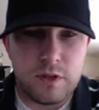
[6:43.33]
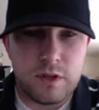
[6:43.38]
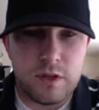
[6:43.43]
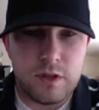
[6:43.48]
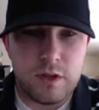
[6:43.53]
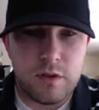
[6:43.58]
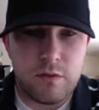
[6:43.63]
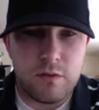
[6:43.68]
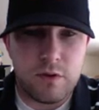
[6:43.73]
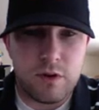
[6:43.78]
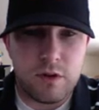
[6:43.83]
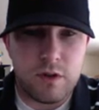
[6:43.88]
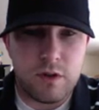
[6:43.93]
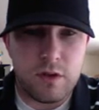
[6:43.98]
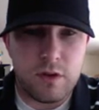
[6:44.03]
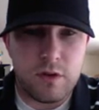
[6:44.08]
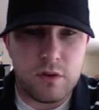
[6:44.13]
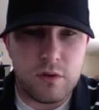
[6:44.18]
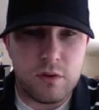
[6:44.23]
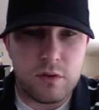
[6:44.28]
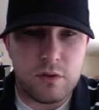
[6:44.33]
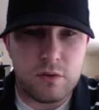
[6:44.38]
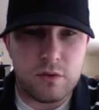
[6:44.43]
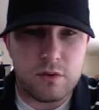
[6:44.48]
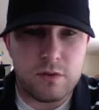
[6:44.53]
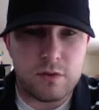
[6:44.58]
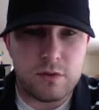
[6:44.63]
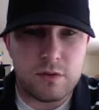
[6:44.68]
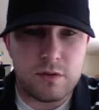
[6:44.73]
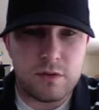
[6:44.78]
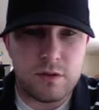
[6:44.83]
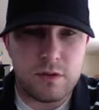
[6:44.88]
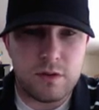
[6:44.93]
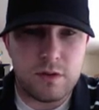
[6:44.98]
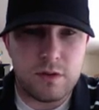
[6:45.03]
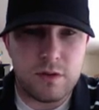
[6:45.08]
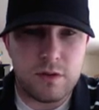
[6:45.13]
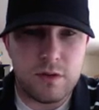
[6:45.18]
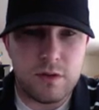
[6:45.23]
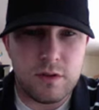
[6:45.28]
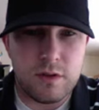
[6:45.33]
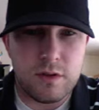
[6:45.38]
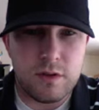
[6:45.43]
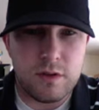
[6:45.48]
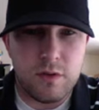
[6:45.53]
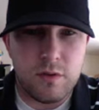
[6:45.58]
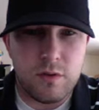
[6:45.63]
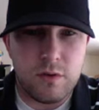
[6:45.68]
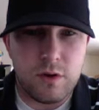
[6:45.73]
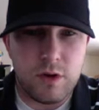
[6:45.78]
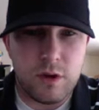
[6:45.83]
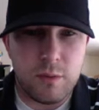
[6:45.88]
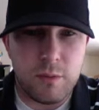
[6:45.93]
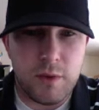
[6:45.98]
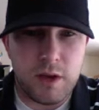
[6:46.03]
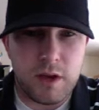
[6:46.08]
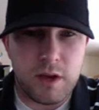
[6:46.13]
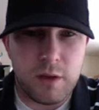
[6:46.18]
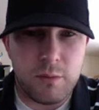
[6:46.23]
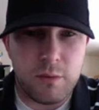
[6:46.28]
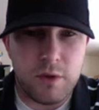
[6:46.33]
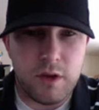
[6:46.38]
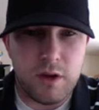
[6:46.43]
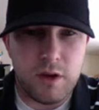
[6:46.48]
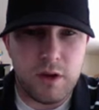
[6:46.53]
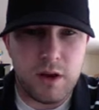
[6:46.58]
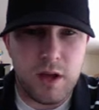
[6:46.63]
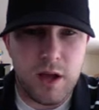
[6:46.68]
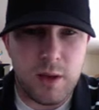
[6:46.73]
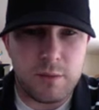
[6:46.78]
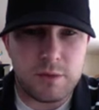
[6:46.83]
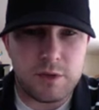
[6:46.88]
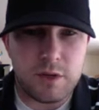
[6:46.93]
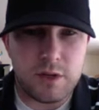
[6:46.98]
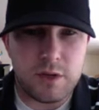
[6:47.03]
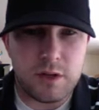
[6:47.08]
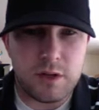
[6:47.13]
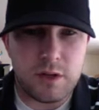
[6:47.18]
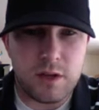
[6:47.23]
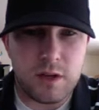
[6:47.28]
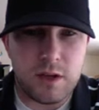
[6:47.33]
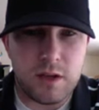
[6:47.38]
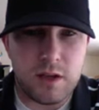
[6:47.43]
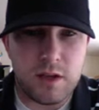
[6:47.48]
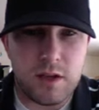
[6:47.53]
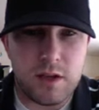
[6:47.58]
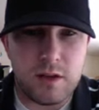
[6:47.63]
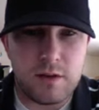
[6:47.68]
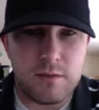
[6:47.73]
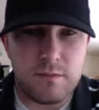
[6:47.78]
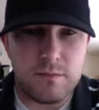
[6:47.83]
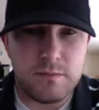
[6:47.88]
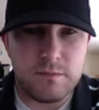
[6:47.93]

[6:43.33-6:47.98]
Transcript: Get rid of those. Come back up here and option click again